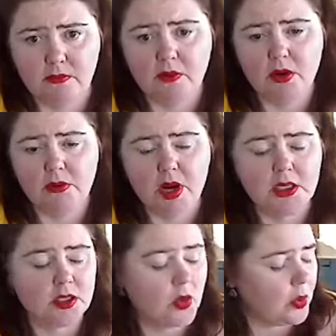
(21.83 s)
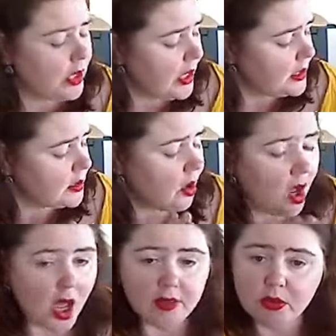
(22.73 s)
Very practical. So
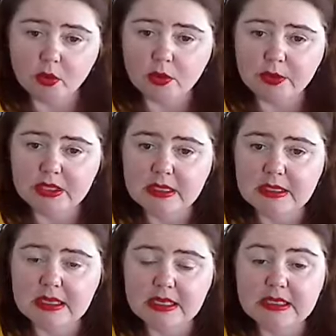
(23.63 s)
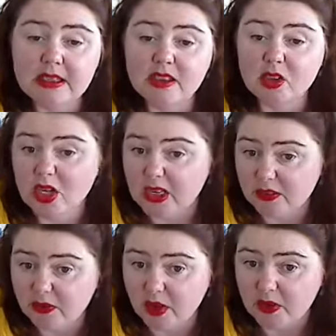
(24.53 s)
I thought, since it is the 30th
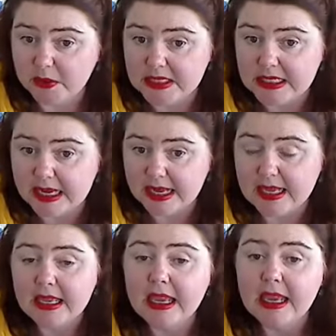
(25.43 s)
of November today,